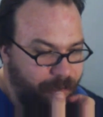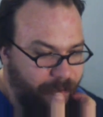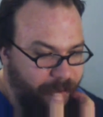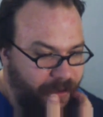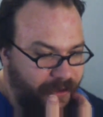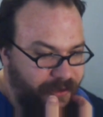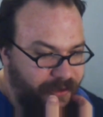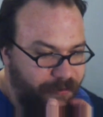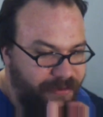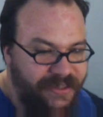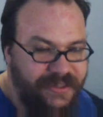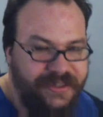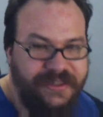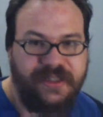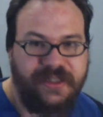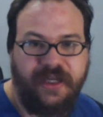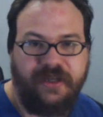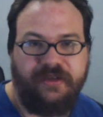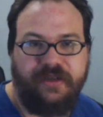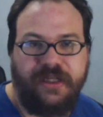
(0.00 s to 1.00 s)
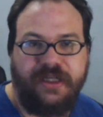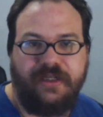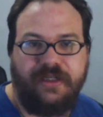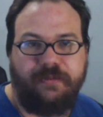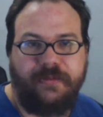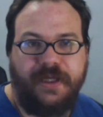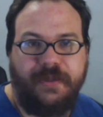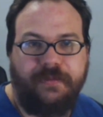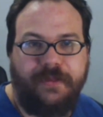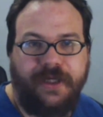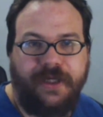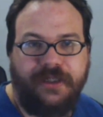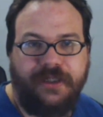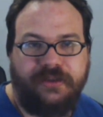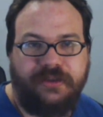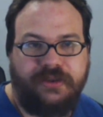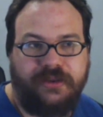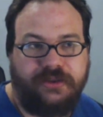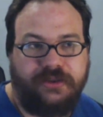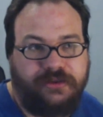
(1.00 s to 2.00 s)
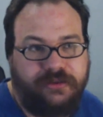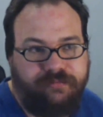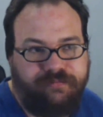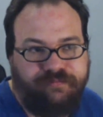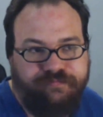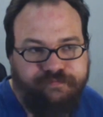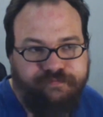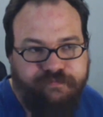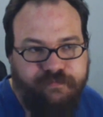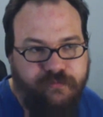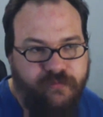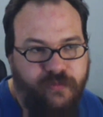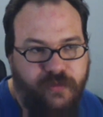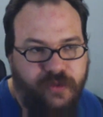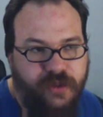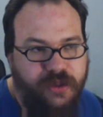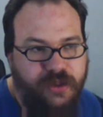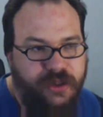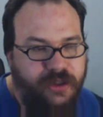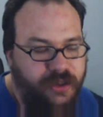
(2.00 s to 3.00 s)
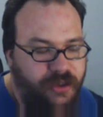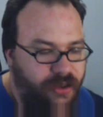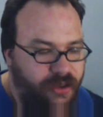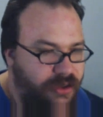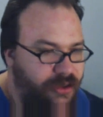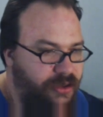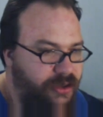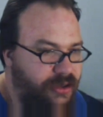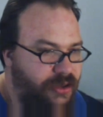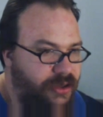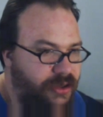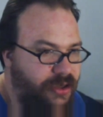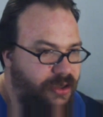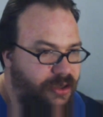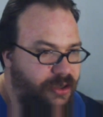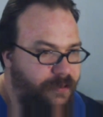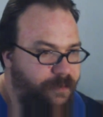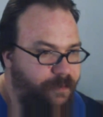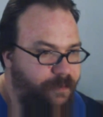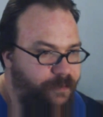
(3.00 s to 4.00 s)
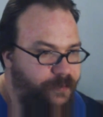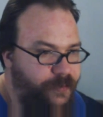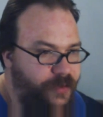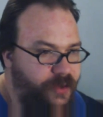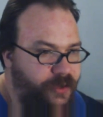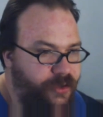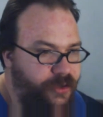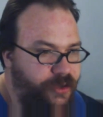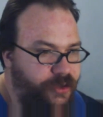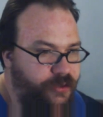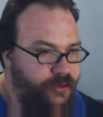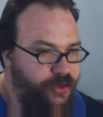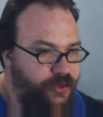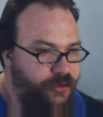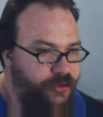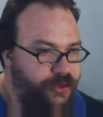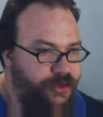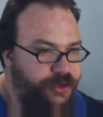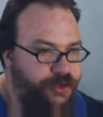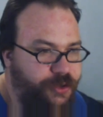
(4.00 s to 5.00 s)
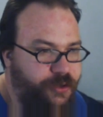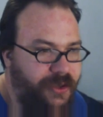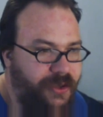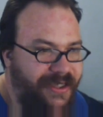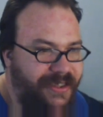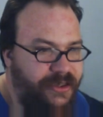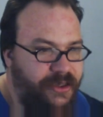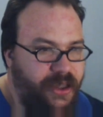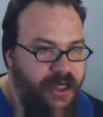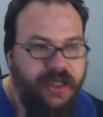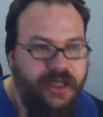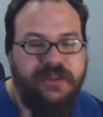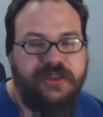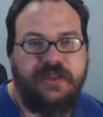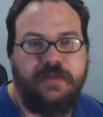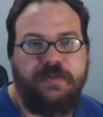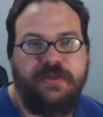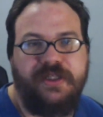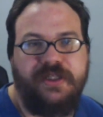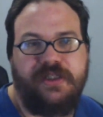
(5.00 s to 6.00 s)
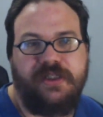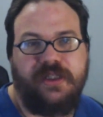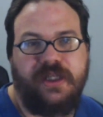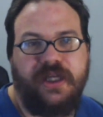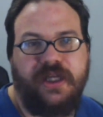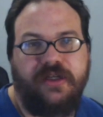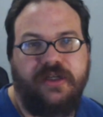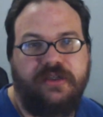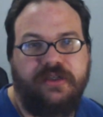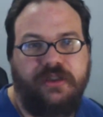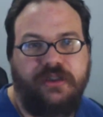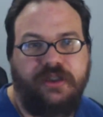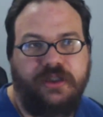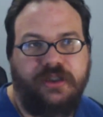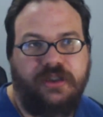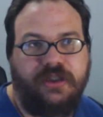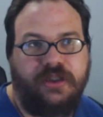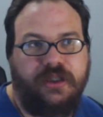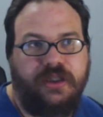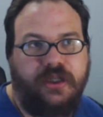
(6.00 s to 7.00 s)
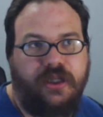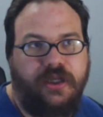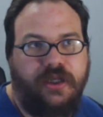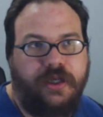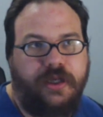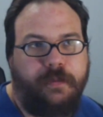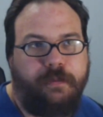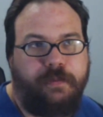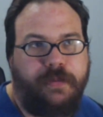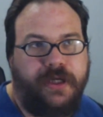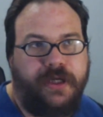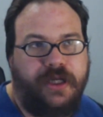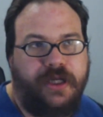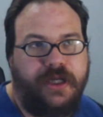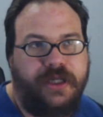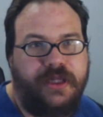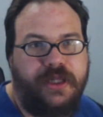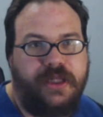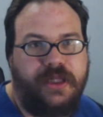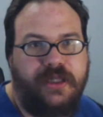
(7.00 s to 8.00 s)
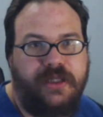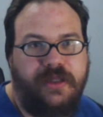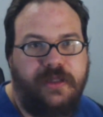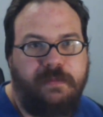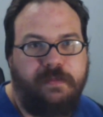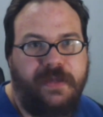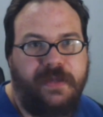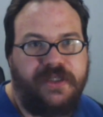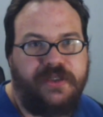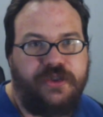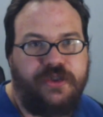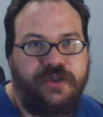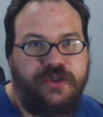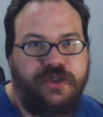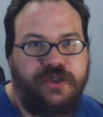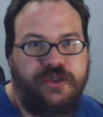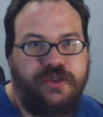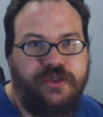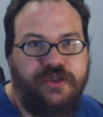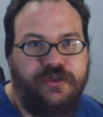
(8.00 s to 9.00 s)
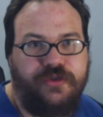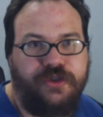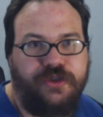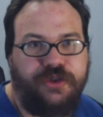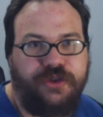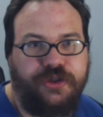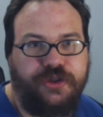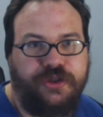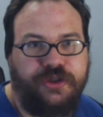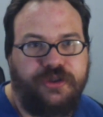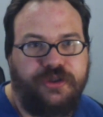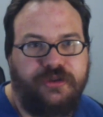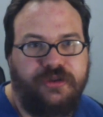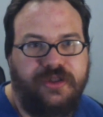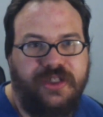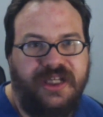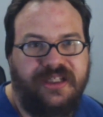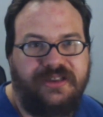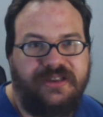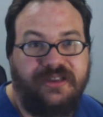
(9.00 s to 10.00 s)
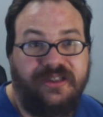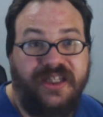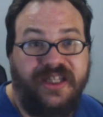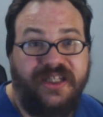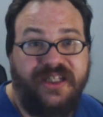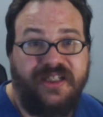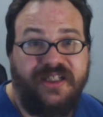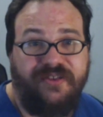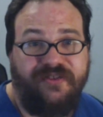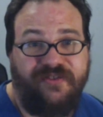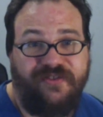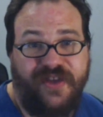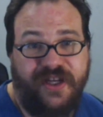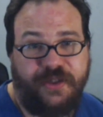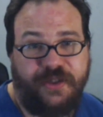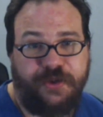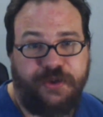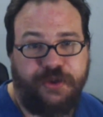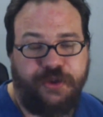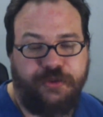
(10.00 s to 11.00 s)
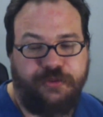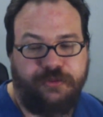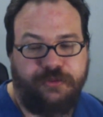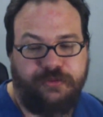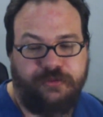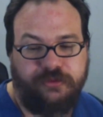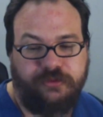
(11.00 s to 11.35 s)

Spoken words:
part of me is scared out of my mind. And you can try not to be scared, but I think the best you can do is just not to let it affect you.